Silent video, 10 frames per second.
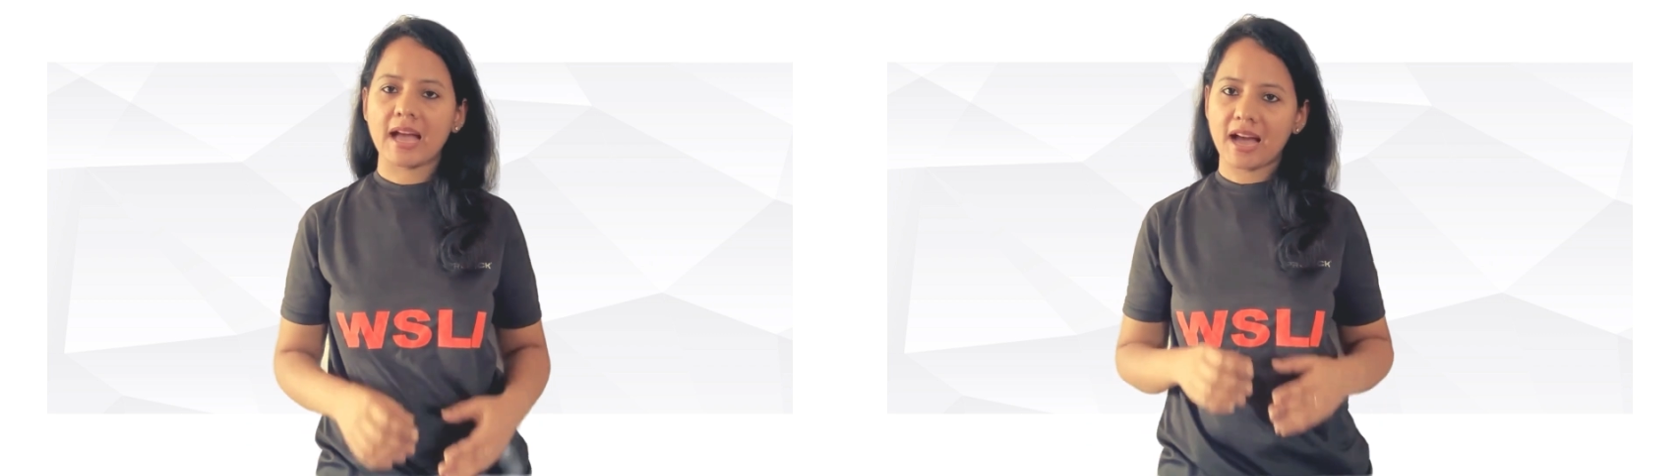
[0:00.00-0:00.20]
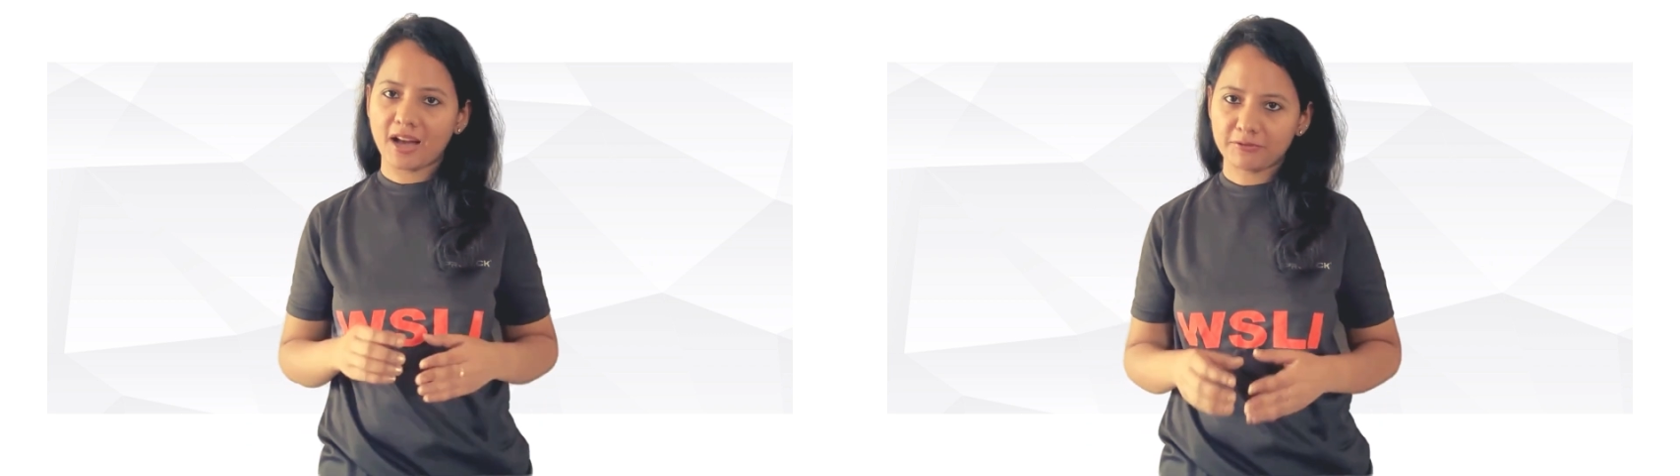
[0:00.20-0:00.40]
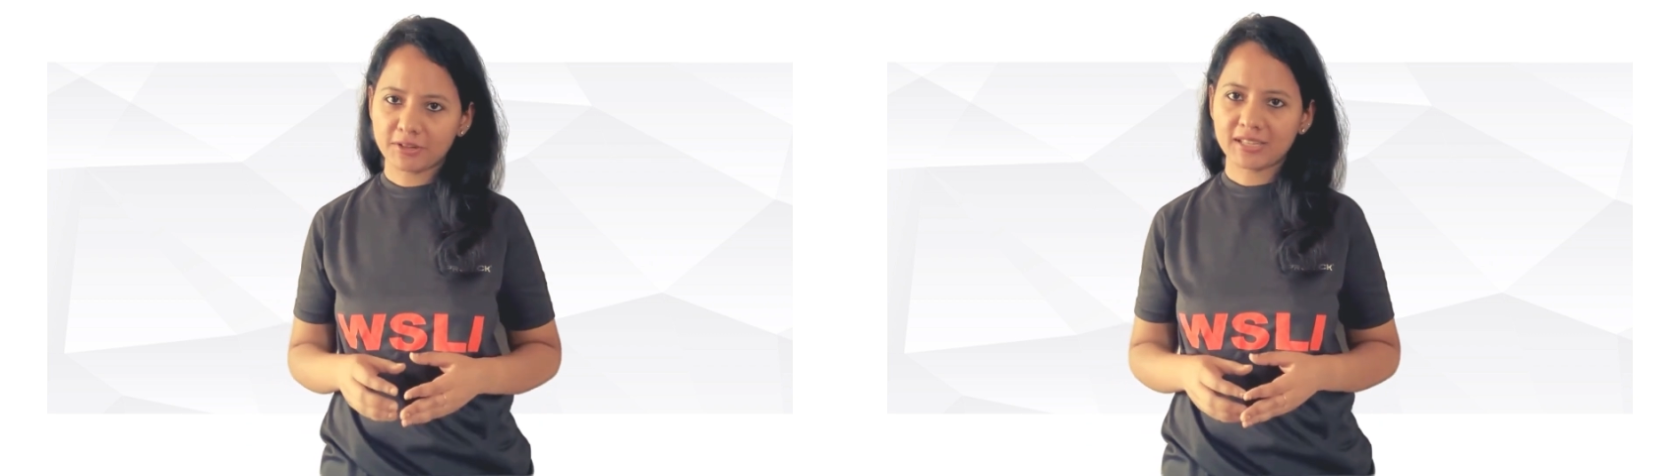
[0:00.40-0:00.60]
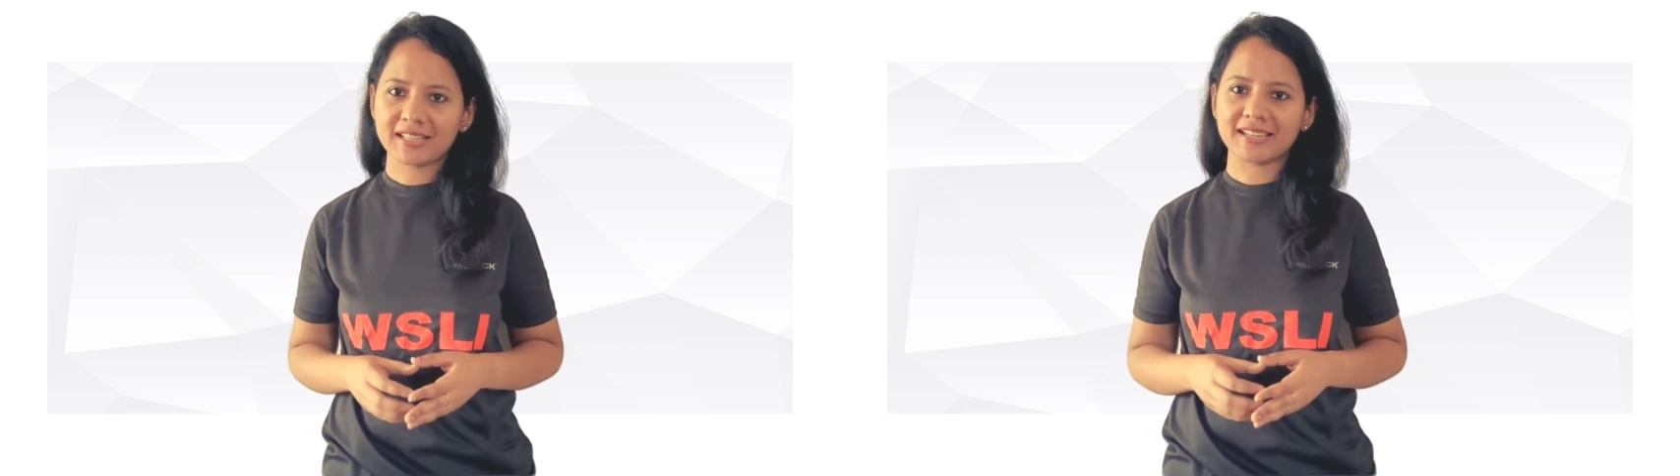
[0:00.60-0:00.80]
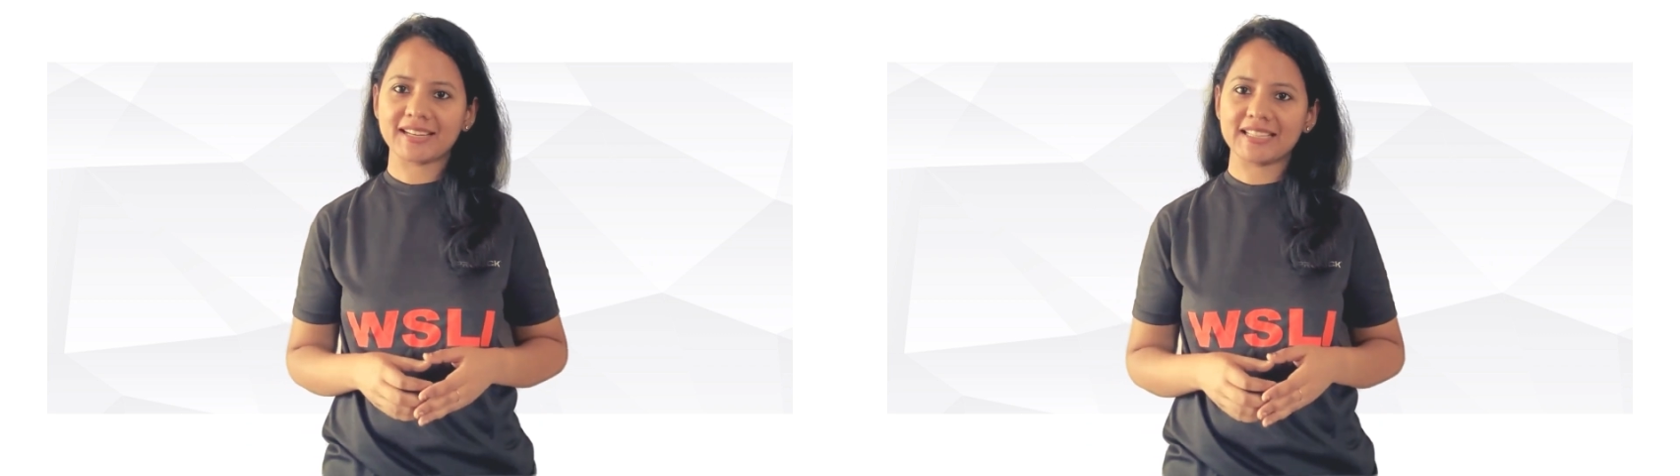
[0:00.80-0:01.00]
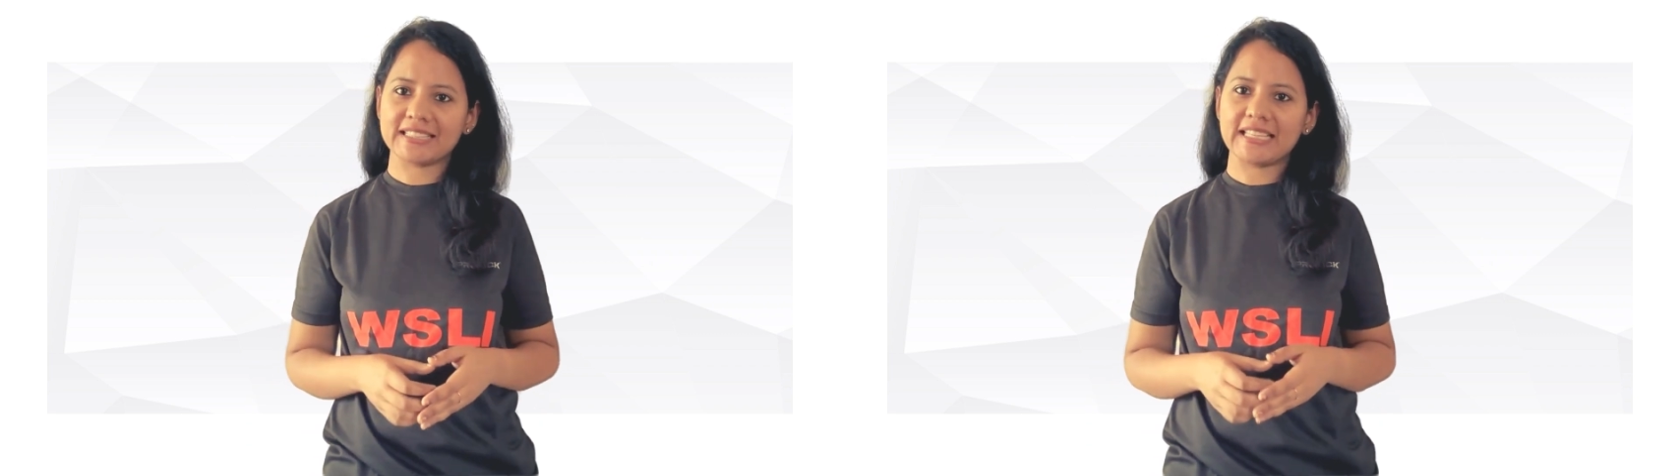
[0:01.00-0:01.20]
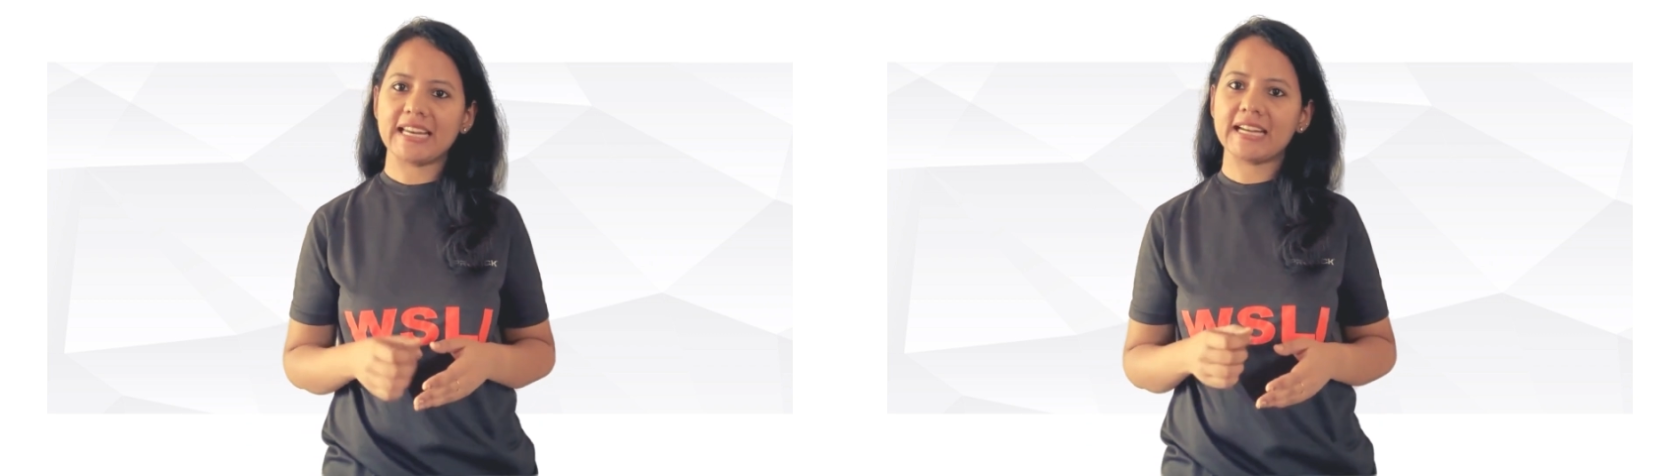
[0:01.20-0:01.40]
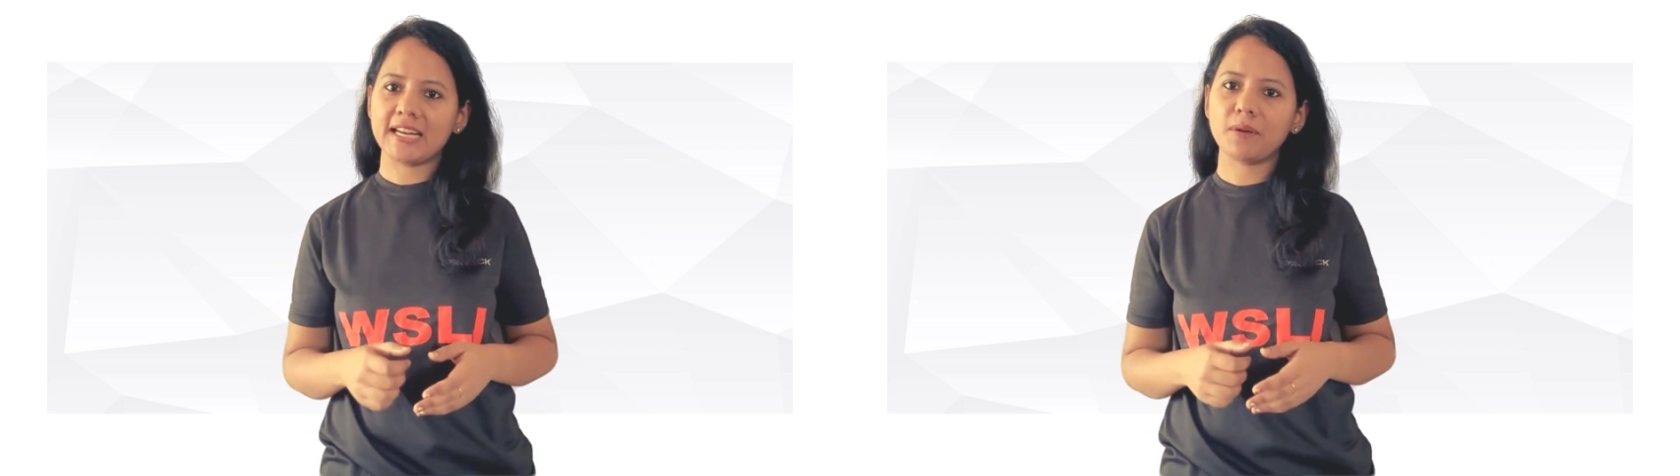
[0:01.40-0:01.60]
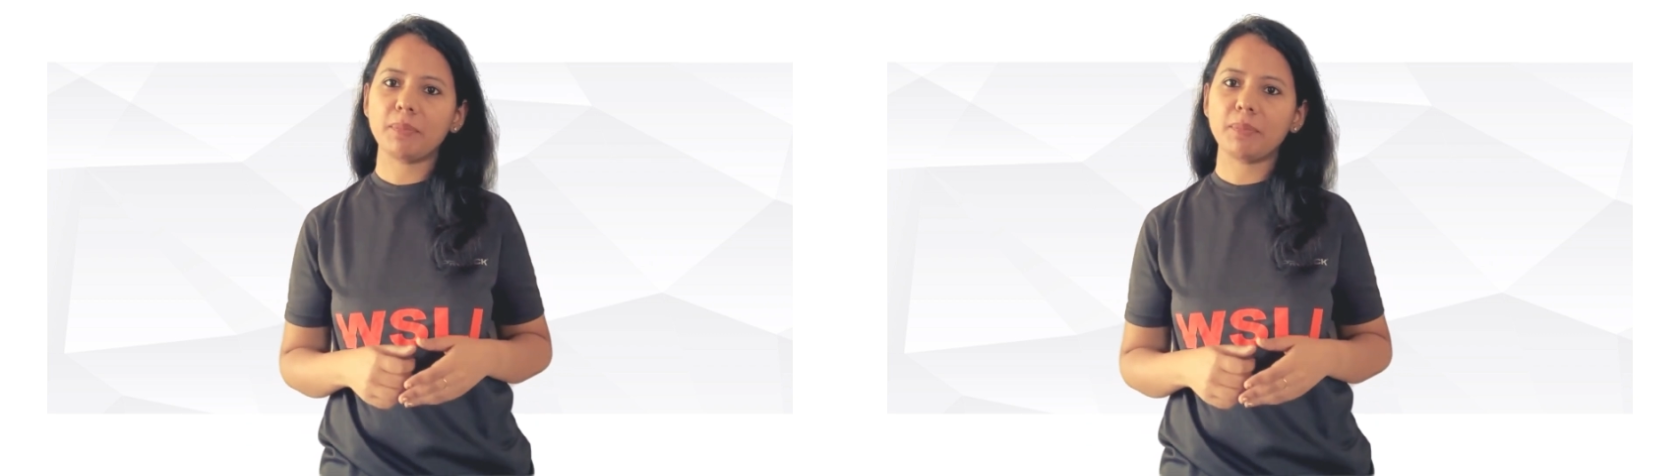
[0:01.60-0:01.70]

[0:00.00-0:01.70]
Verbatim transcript: After clearing the Indian